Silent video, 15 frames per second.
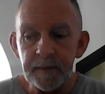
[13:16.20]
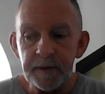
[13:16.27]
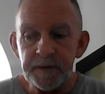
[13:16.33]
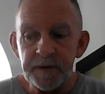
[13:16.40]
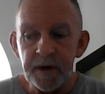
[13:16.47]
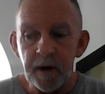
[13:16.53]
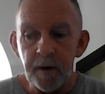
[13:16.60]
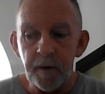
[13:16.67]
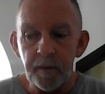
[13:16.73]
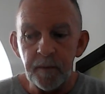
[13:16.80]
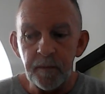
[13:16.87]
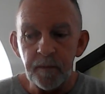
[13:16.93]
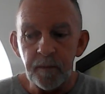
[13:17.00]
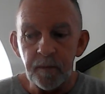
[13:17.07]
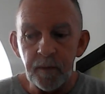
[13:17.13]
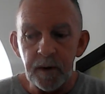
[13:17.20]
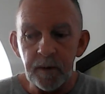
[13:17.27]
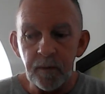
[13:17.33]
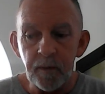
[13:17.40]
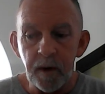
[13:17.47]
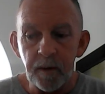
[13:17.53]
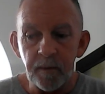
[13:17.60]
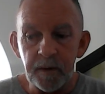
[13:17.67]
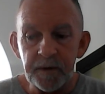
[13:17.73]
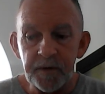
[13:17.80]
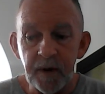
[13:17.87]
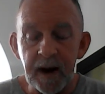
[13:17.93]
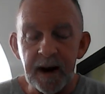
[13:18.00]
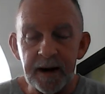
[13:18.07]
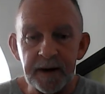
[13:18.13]
so what we
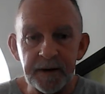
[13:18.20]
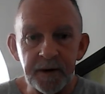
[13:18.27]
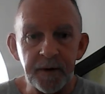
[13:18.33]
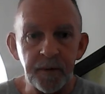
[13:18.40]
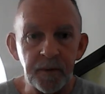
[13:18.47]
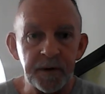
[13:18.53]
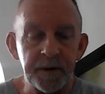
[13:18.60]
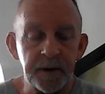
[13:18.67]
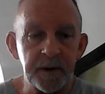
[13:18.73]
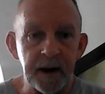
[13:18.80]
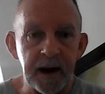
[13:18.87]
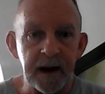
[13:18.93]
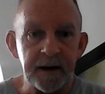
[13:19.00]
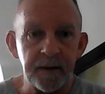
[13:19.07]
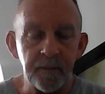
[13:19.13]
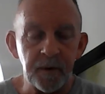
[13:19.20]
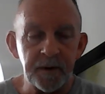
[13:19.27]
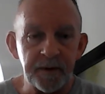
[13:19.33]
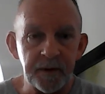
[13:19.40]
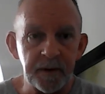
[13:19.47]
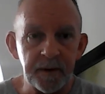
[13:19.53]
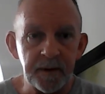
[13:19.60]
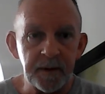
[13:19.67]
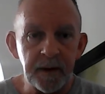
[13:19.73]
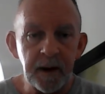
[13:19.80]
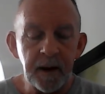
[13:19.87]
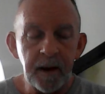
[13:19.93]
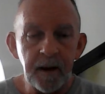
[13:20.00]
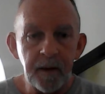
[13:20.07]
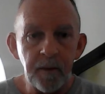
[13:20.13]
try to do with the with the
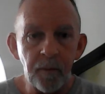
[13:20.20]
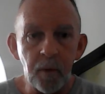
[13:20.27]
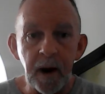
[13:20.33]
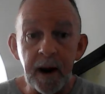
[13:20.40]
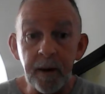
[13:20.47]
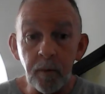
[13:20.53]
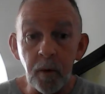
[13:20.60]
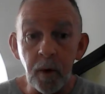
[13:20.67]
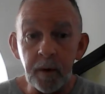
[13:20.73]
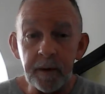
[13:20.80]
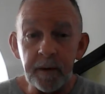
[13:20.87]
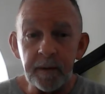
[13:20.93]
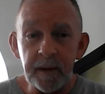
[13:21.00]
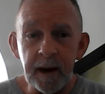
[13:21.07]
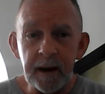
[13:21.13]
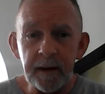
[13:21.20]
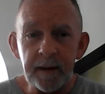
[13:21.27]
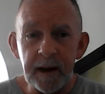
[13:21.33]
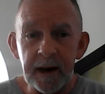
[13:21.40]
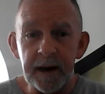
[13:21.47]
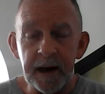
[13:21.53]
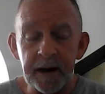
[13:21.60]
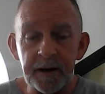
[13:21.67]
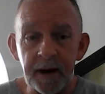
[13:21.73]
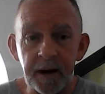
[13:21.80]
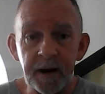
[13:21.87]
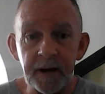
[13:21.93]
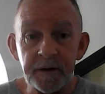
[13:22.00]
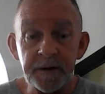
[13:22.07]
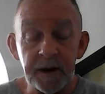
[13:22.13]
weight work that that he
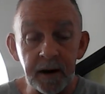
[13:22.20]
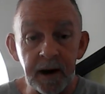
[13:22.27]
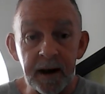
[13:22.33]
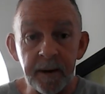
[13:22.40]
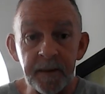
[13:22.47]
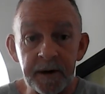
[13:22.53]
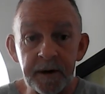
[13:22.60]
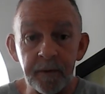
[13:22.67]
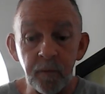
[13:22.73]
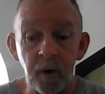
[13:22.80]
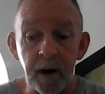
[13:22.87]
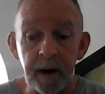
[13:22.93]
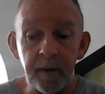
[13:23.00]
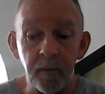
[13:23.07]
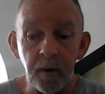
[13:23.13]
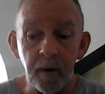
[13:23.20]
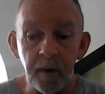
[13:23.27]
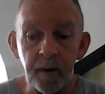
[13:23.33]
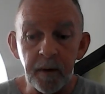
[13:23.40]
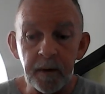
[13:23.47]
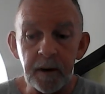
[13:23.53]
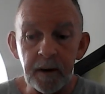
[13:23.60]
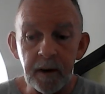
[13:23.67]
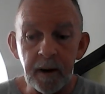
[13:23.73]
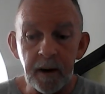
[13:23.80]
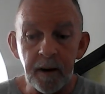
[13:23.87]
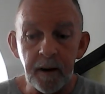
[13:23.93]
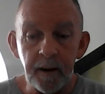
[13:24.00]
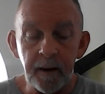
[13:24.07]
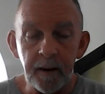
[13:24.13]
does, the limited weight work.
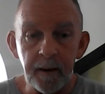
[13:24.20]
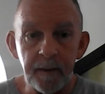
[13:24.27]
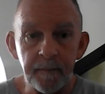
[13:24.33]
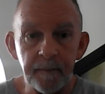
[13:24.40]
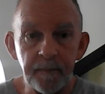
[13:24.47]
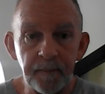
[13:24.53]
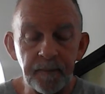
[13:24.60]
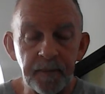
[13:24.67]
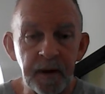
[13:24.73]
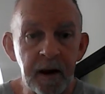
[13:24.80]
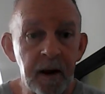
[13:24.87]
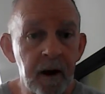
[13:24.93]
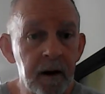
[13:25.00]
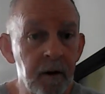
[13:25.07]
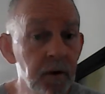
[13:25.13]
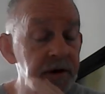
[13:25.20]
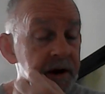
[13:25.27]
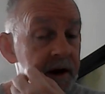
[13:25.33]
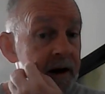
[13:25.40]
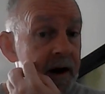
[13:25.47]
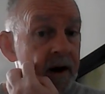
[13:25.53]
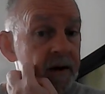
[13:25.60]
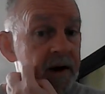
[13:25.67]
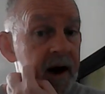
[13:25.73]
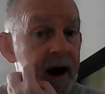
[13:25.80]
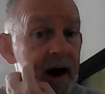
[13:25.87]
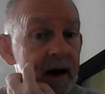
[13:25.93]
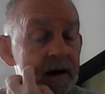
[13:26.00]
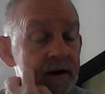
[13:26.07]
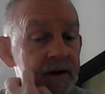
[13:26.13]
Uh, of course, he does
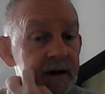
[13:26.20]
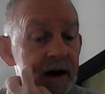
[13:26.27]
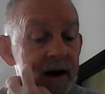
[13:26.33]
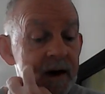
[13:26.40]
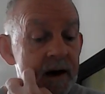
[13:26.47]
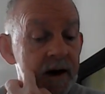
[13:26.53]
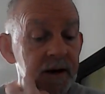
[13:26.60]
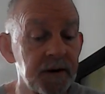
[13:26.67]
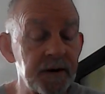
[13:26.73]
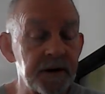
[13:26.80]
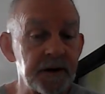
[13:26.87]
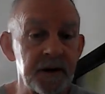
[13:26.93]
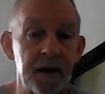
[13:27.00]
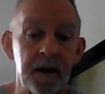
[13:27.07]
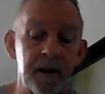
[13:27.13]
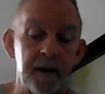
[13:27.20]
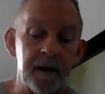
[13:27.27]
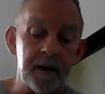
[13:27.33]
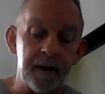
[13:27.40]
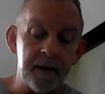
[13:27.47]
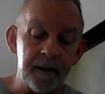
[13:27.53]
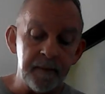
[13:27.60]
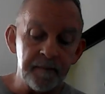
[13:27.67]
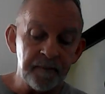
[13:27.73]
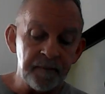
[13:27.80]
calisthenics. Uh,